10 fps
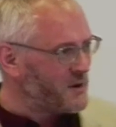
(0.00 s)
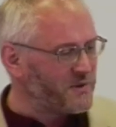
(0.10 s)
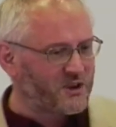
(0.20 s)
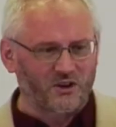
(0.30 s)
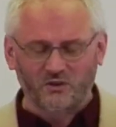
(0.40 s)

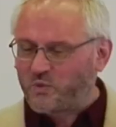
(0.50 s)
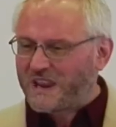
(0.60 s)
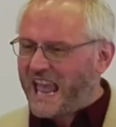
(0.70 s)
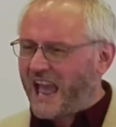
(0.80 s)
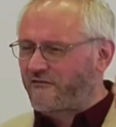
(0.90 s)
Because we
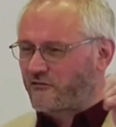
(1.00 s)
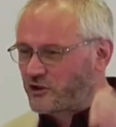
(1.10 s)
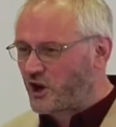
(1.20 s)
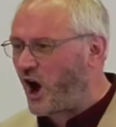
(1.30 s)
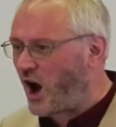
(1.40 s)
have
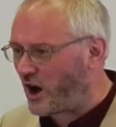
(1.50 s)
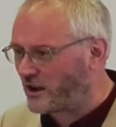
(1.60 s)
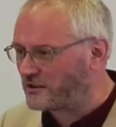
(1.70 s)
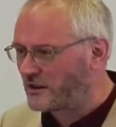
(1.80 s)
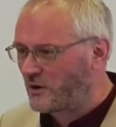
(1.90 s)

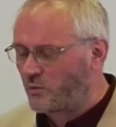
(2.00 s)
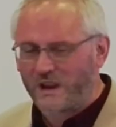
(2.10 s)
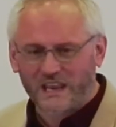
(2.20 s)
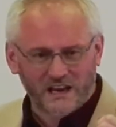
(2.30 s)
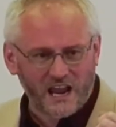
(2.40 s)
God, we
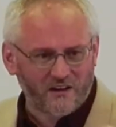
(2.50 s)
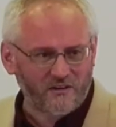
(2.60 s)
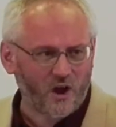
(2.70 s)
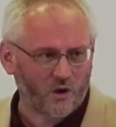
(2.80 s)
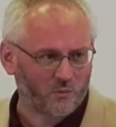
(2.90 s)
can have
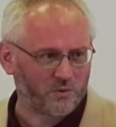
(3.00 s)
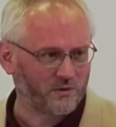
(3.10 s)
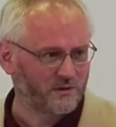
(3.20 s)
hope.